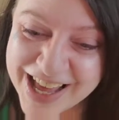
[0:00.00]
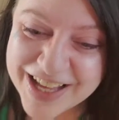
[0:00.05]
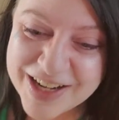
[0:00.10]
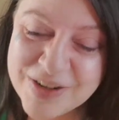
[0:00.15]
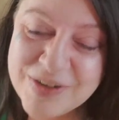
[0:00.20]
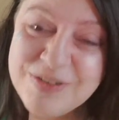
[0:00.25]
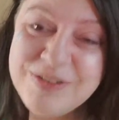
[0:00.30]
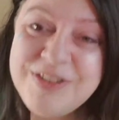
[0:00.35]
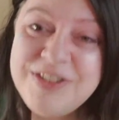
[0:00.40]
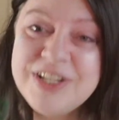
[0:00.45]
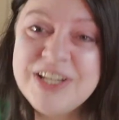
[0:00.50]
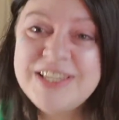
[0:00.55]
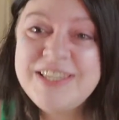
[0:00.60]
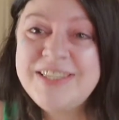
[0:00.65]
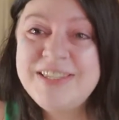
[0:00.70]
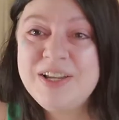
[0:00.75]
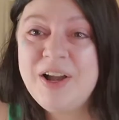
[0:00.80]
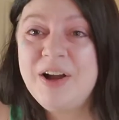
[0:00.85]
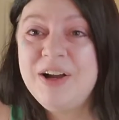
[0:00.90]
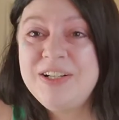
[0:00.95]
I don't just
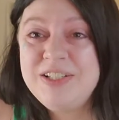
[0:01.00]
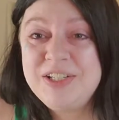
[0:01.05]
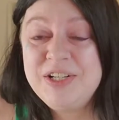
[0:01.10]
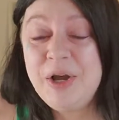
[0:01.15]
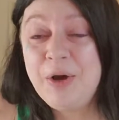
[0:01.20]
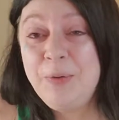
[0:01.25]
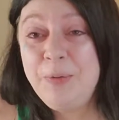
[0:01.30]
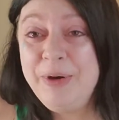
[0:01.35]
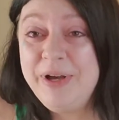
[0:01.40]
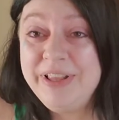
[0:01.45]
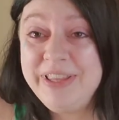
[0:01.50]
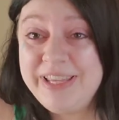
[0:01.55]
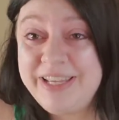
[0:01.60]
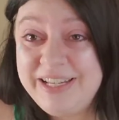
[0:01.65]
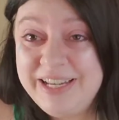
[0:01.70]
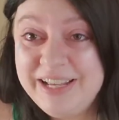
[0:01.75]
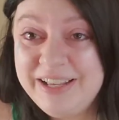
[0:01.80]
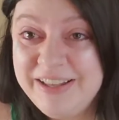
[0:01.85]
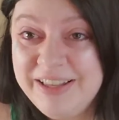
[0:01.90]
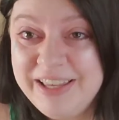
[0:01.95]
start to go
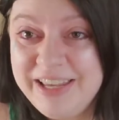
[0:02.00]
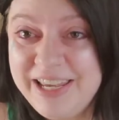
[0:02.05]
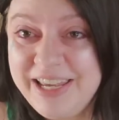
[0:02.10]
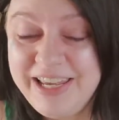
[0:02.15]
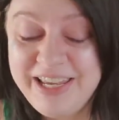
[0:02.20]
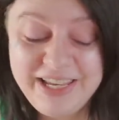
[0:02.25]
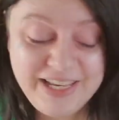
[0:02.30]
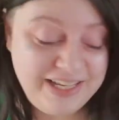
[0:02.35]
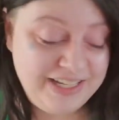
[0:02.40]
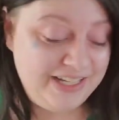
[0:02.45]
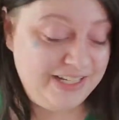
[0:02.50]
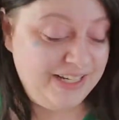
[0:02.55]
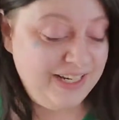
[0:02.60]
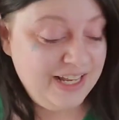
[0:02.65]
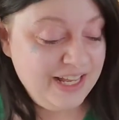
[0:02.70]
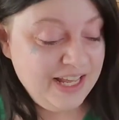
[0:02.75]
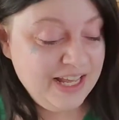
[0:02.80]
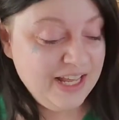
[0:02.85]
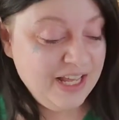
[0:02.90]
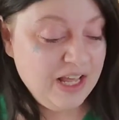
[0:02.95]
willy-nilly and
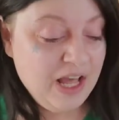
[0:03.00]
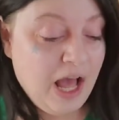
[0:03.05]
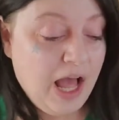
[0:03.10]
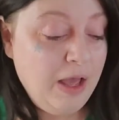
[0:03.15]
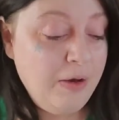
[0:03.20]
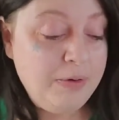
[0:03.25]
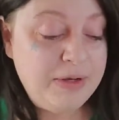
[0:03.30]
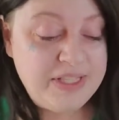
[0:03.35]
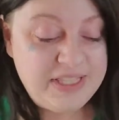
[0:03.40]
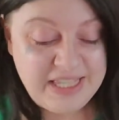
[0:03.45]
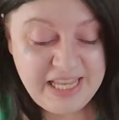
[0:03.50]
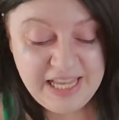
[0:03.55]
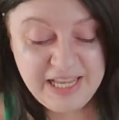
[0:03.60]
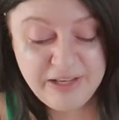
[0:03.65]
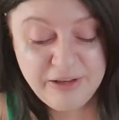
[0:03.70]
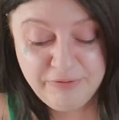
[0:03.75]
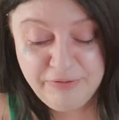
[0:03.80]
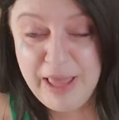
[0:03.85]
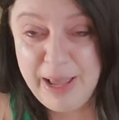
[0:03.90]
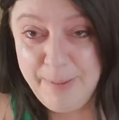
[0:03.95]
I always think
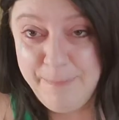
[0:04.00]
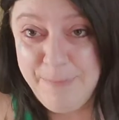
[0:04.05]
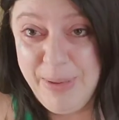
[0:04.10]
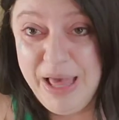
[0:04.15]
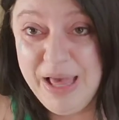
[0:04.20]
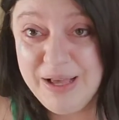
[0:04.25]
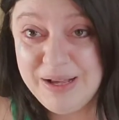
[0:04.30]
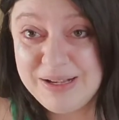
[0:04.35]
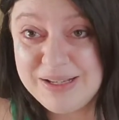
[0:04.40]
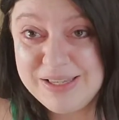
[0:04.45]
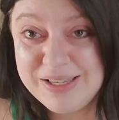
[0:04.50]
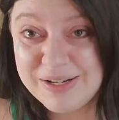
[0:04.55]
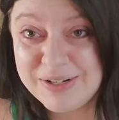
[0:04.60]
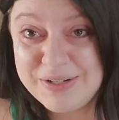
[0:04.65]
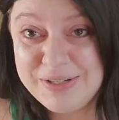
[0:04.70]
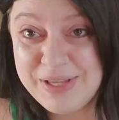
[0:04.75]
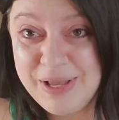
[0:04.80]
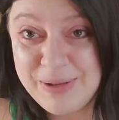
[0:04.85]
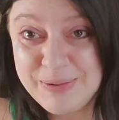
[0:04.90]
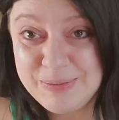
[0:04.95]
of like bugs or
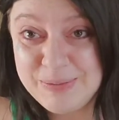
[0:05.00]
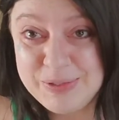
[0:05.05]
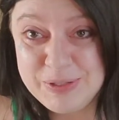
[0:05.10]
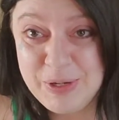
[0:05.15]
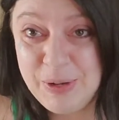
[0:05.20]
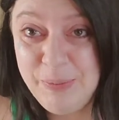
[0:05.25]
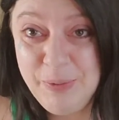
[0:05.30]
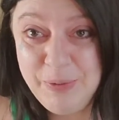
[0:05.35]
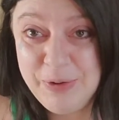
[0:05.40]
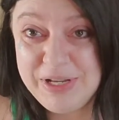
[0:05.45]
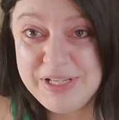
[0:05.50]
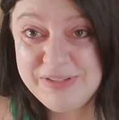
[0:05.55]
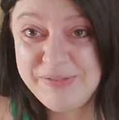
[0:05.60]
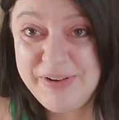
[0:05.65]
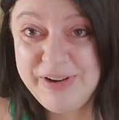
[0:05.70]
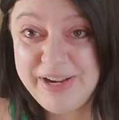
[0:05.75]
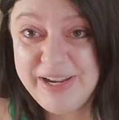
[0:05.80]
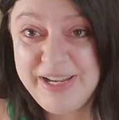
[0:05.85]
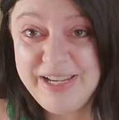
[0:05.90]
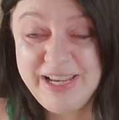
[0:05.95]
something. So I'm always
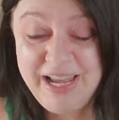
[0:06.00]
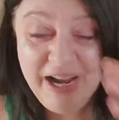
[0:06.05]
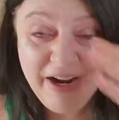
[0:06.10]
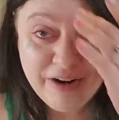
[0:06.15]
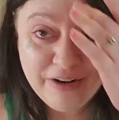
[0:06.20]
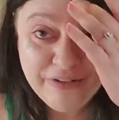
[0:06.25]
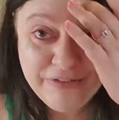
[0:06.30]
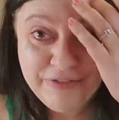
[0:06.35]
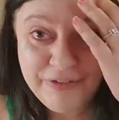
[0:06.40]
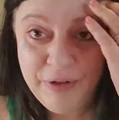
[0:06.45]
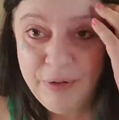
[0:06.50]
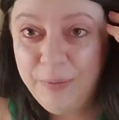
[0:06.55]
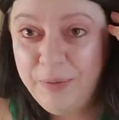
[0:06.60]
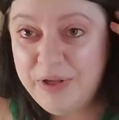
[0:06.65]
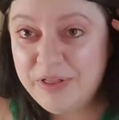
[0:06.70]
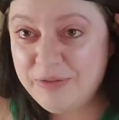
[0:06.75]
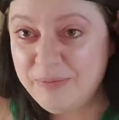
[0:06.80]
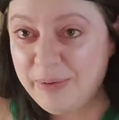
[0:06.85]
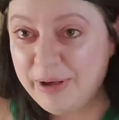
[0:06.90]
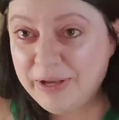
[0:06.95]
very careful
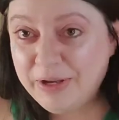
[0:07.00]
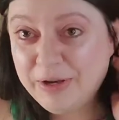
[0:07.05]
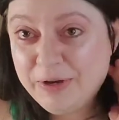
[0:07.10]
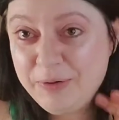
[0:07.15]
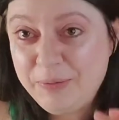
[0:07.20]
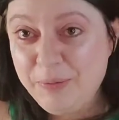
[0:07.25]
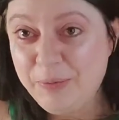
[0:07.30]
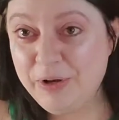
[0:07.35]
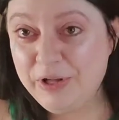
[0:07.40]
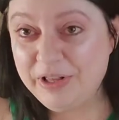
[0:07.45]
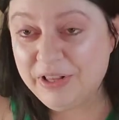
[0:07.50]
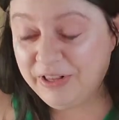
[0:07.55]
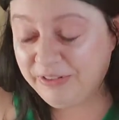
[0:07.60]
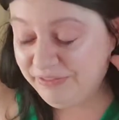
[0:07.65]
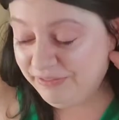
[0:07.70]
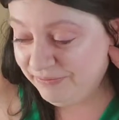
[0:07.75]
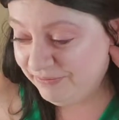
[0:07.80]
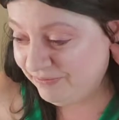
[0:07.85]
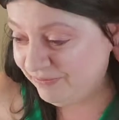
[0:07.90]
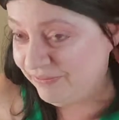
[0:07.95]
with my
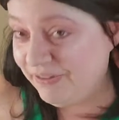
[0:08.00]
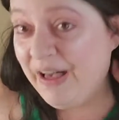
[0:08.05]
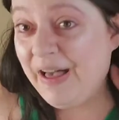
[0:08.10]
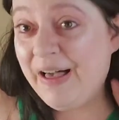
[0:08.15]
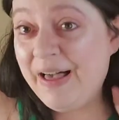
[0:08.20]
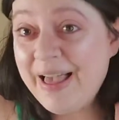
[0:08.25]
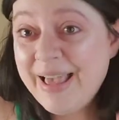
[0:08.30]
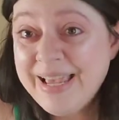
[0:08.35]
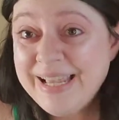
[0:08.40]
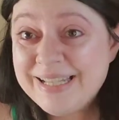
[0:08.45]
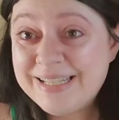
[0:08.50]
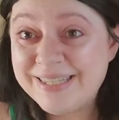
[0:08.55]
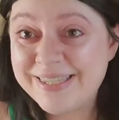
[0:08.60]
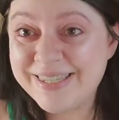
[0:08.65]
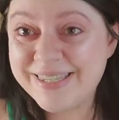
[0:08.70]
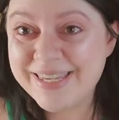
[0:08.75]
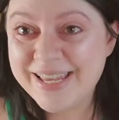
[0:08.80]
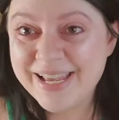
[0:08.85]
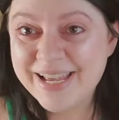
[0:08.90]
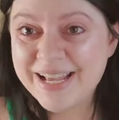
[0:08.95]
Goodwill
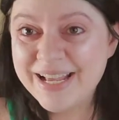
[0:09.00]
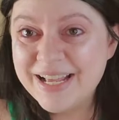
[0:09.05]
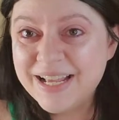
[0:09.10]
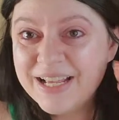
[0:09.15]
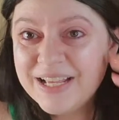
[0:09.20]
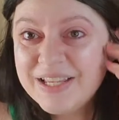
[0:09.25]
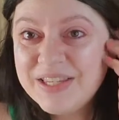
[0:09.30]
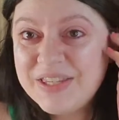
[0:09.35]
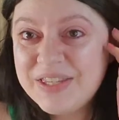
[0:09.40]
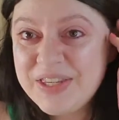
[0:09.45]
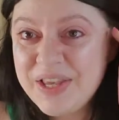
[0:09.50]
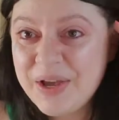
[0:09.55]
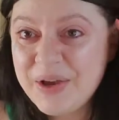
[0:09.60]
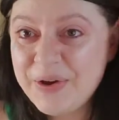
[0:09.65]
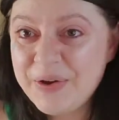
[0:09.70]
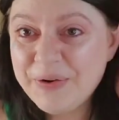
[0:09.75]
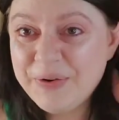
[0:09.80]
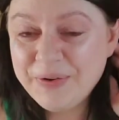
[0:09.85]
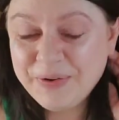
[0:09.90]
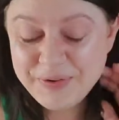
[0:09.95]
finds.
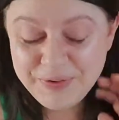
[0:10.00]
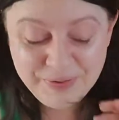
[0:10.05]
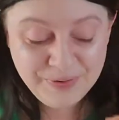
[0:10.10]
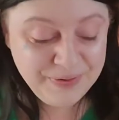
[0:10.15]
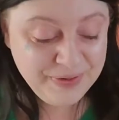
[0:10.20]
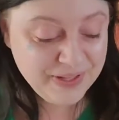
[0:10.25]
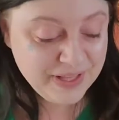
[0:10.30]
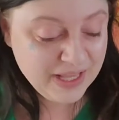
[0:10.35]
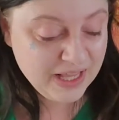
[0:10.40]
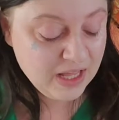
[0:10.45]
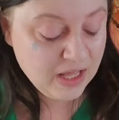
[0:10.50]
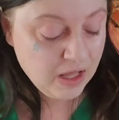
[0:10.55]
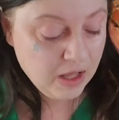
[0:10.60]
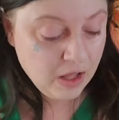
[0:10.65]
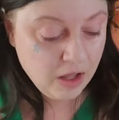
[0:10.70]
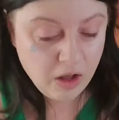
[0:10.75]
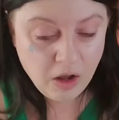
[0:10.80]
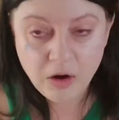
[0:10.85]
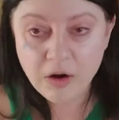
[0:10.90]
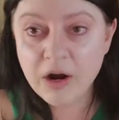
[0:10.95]
So,
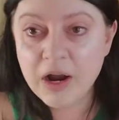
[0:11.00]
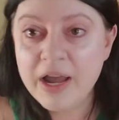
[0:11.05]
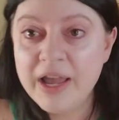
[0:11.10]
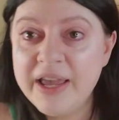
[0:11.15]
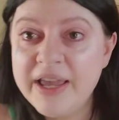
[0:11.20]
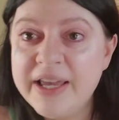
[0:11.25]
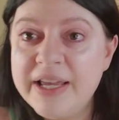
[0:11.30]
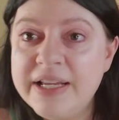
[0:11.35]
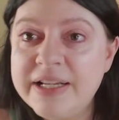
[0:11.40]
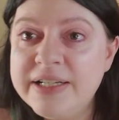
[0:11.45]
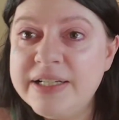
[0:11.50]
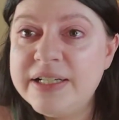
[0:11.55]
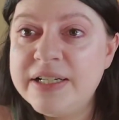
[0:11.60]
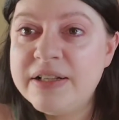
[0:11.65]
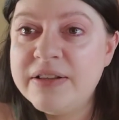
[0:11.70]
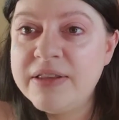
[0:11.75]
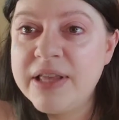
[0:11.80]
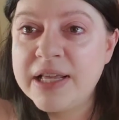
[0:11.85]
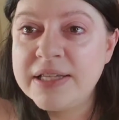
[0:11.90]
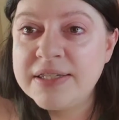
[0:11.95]
all right,
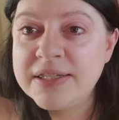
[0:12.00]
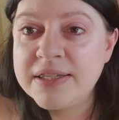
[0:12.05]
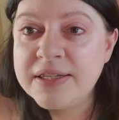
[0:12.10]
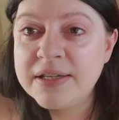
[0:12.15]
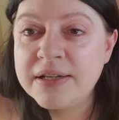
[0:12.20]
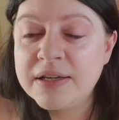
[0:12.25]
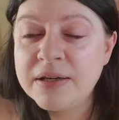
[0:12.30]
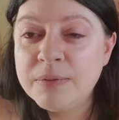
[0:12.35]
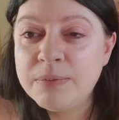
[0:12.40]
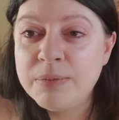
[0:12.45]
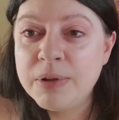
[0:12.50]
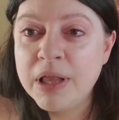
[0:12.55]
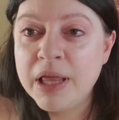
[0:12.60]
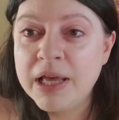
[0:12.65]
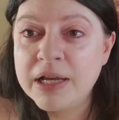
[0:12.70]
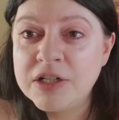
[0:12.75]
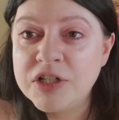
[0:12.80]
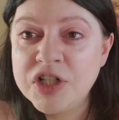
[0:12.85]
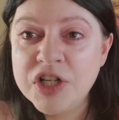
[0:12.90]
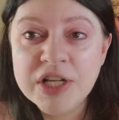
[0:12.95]
that's the
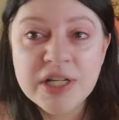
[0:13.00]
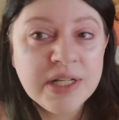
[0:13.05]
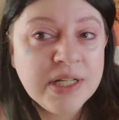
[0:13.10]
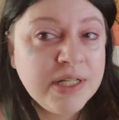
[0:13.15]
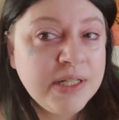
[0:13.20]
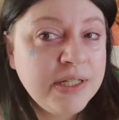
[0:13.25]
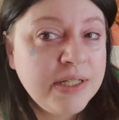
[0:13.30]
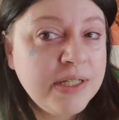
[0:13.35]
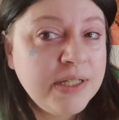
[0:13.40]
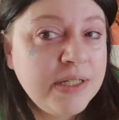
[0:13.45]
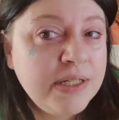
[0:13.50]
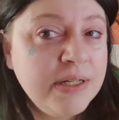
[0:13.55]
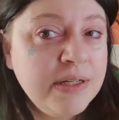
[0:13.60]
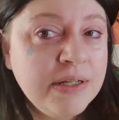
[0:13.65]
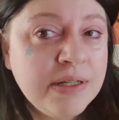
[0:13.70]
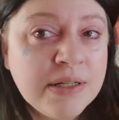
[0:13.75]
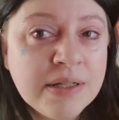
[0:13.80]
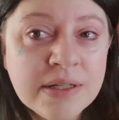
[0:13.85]
complexion.